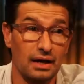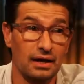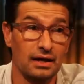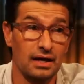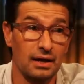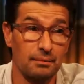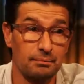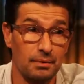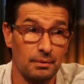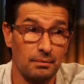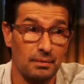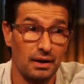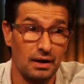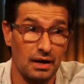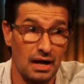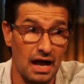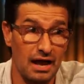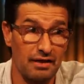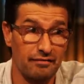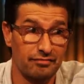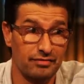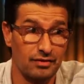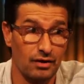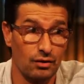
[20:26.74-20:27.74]
to keep them
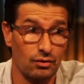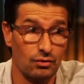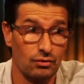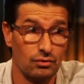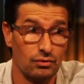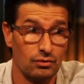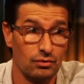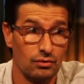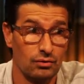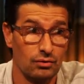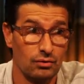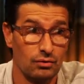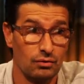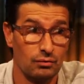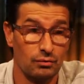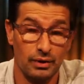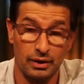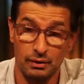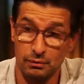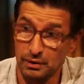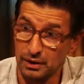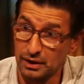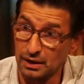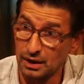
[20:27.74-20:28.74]
alive, though.
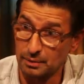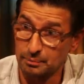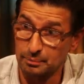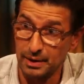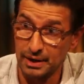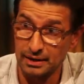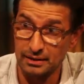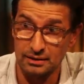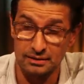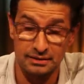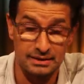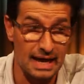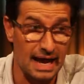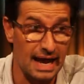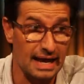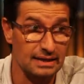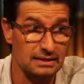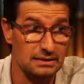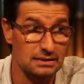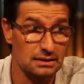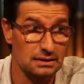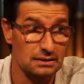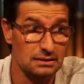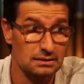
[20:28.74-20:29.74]
We, we got to pay the
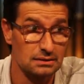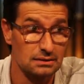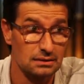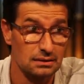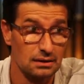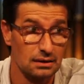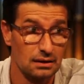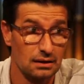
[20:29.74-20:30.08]
taxes.